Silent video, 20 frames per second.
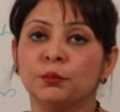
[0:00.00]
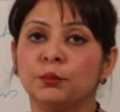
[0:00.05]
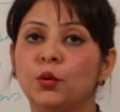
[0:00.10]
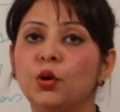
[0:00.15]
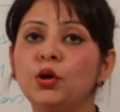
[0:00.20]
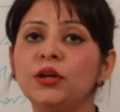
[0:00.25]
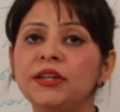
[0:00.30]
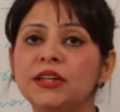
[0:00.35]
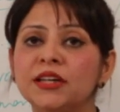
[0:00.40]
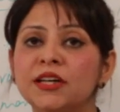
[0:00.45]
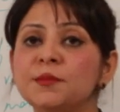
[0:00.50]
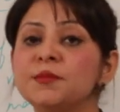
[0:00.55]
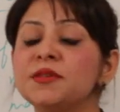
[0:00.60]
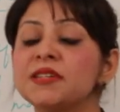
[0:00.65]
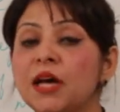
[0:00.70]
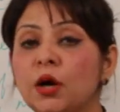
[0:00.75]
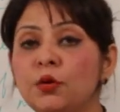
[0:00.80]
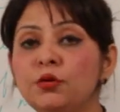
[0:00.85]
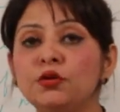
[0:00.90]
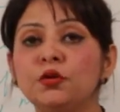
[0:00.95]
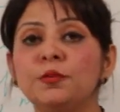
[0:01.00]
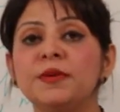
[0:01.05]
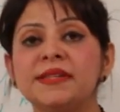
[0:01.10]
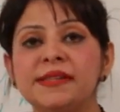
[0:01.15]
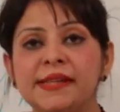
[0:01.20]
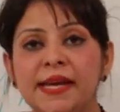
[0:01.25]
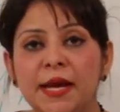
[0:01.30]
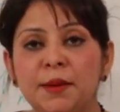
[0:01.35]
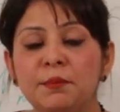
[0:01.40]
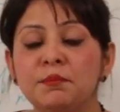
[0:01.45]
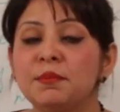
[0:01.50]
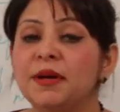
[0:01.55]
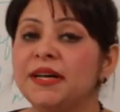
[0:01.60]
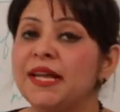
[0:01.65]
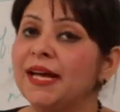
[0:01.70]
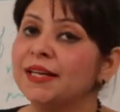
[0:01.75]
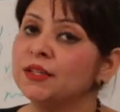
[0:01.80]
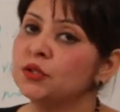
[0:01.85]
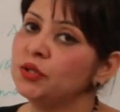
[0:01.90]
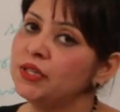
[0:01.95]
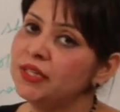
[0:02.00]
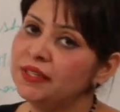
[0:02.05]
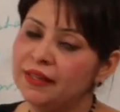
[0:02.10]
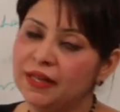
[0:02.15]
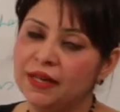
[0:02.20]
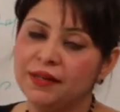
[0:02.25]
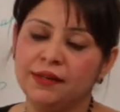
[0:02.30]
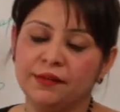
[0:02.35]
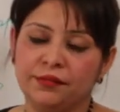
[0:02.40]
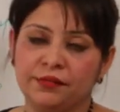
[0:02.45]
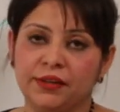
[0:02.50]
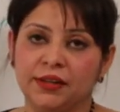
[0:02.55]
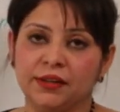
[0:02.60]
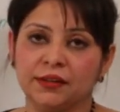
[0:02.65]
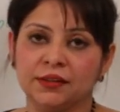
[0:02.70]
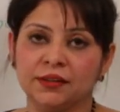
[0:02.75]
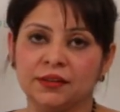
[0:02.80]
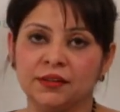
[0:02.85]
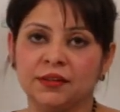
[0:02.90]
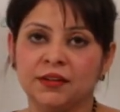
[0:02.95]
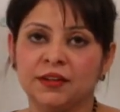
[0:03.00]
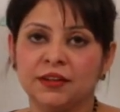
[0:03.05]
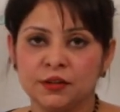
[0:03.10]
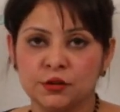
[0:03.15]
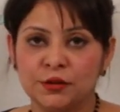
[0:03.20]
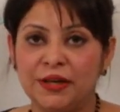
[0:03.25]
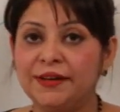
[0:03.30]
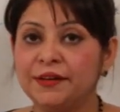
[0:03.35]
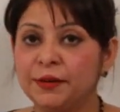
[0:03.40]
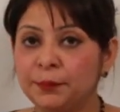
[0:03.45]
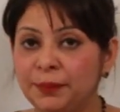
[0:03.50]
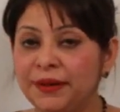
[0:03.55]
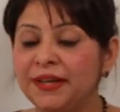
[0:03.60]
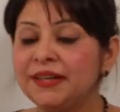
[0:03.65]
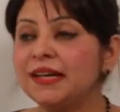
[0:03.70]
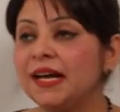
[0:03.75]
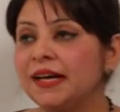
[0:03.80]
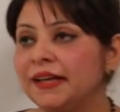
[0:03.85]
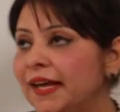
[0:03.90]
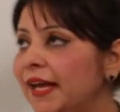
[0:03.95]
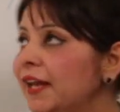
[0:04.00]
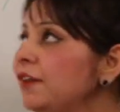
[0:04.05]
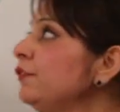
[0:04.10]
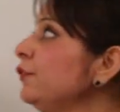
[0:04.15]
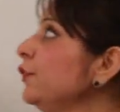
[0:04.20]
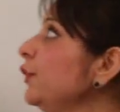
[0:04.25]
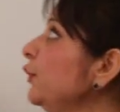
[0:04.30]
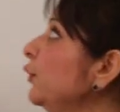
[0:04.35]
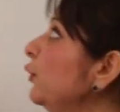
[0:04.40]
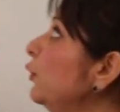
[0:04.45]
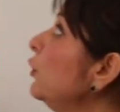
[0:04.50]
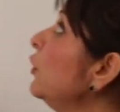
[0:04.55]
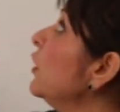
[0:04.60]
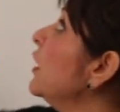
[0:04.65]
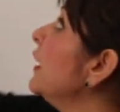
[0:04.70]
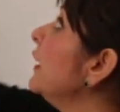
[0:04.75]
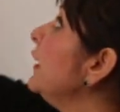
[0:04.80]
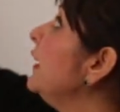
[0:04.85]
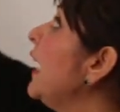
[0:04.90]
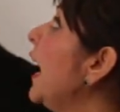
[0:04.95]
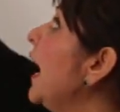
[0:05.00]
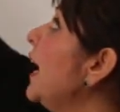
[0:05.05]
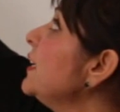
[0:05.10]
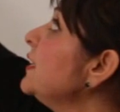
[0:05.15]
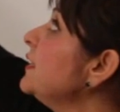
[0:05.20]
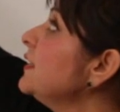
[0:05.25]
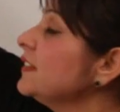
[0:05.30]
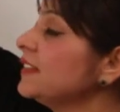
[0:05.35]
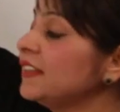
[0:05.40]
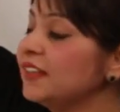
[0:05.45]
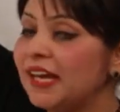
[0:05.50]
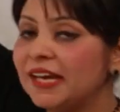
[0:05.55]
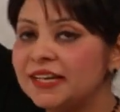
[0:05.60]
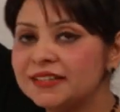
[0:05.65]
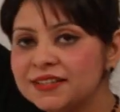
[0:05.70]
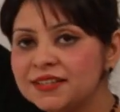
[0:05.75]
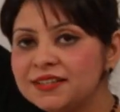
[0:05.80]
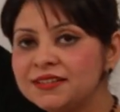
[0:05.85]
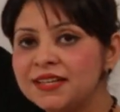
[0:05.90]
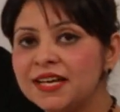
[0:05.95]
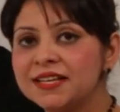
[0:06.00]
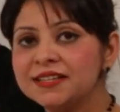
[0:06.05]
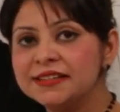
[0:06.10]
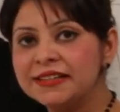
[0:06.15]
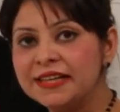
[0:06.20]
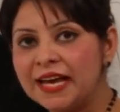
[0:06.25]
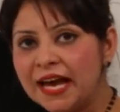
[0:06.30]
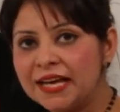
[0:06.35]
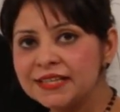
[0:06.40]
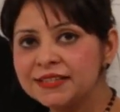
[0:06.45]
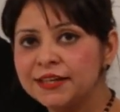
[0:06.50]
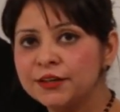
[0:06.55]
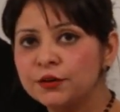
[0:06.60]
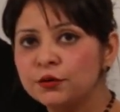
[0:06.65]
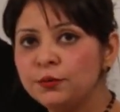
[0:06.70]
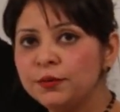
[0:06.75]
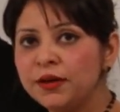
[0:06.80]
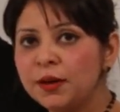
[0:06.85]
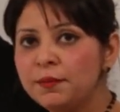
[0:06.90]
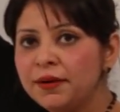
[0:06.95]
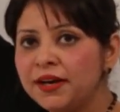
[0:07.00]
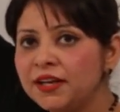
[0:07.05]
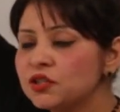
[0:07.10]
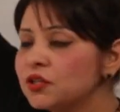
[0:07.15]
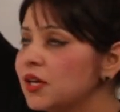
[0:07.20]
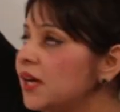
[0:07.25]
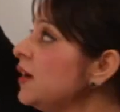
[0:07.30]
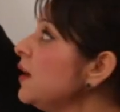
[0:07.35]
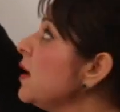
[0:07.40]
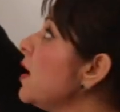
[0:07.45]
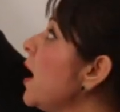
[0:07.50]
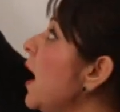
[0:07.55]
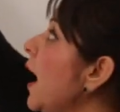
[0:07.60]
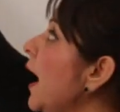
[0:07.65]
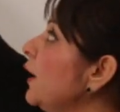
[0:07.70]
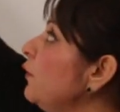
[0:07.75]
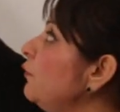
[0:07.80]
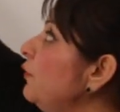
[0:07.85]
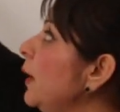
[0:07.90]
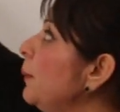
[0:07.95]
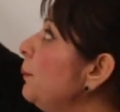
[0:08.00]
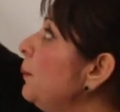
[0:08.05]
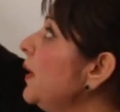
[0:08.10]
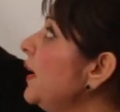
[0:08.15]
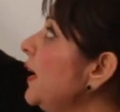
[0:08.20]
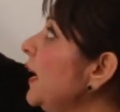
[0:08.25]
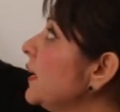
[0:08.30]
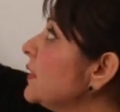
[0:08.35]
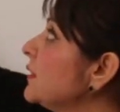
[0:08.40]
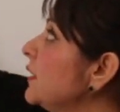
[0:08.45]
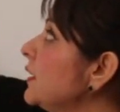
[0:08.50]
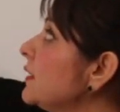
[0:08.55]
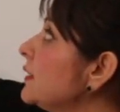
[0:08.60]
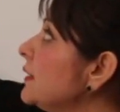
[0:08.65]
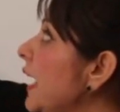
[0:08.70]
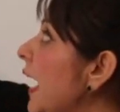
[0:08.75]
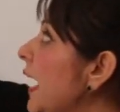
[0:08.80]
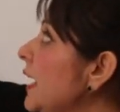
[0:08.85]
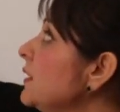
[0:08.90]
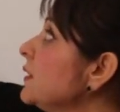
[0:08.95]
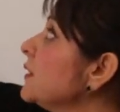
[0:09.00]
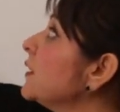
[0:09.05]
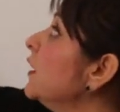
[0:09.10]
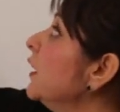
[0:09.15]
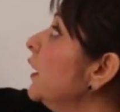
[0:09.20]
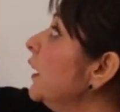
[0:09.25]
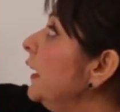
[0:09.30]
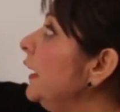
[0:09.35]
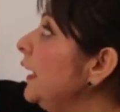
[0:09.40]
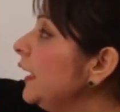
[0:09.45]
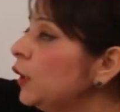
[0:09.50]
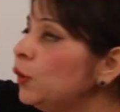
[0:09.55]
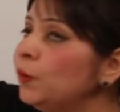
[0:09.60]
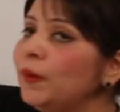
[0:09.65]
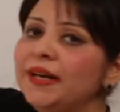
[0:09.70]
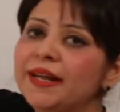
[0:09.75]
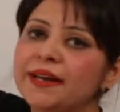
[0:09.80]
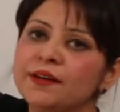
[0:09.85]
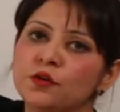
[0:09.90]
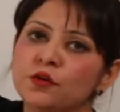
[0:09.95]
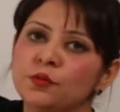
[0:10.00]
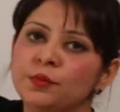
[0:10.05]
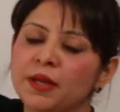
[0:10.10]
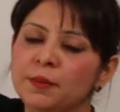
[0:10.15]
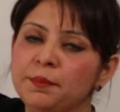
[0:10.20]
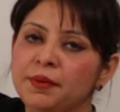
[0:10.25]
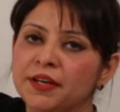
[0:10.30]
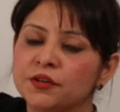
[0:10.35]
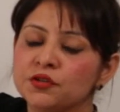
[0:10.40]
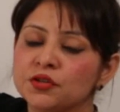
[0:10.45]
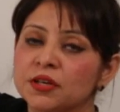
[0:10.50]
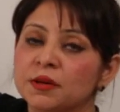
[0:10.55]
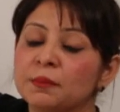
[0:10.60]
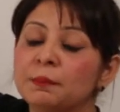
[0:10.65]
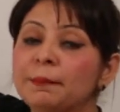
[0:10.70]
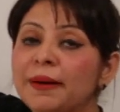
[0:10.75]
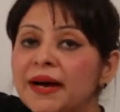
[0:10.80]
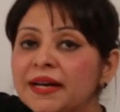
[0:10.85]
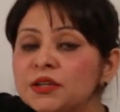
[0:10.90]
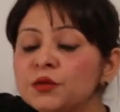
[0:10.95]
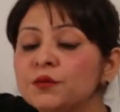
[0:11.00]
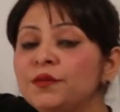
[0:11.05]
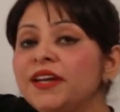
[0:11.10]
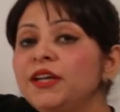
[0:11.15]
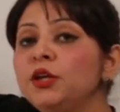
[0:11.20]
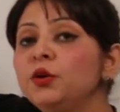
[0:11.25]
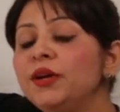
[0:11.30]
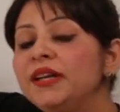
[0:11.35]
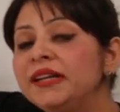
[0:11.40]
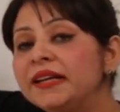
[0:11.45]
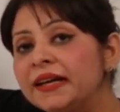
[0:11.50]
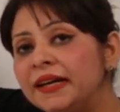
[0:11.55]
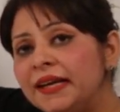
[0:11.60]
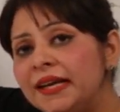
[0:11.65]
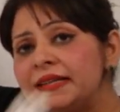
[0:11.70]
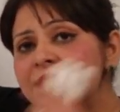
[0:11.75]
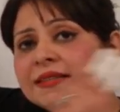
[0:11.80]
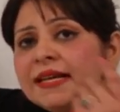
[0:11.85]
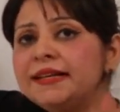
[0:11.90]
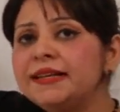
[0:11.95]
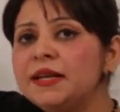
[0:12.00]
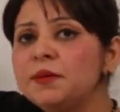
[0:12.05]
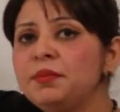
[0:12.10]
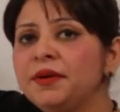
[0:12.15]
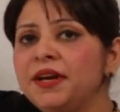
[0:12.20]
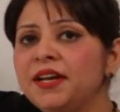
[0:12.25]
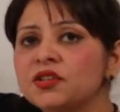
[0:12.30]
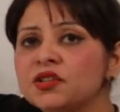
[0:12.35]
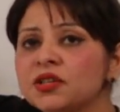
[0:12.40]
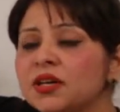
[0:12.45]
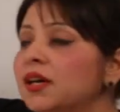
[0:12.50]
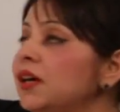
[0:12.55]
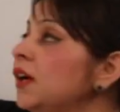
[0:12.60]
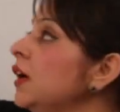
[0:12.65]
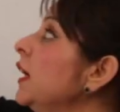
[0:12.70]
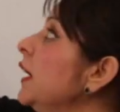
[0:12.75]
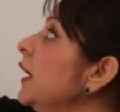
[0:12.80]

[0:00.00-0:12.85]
Both terms sound to be same, but actually they are different. So I'll repeat again for you, gas exists as gas at room temperature and vapor exists as liquid at room temperature. But when you increase that temperature,